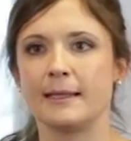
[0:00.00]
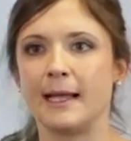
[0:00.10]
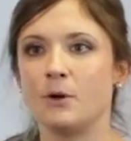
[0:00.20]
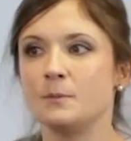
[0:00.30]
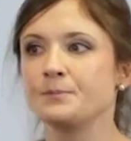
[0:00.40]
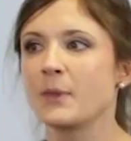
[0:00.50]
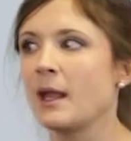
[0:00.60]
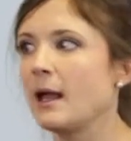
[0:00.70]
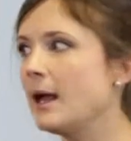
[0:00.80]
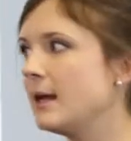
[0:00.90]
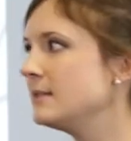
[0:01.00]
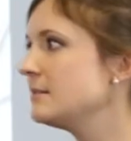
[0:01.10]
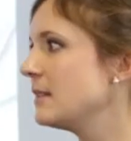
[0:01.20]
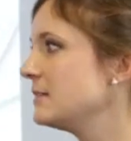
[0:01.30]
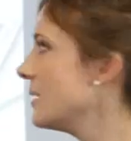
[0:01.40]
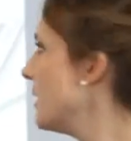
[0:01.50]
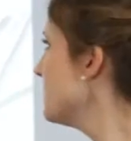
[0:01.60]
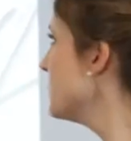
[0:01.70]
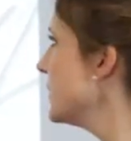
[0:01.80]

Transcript: Now, as Todd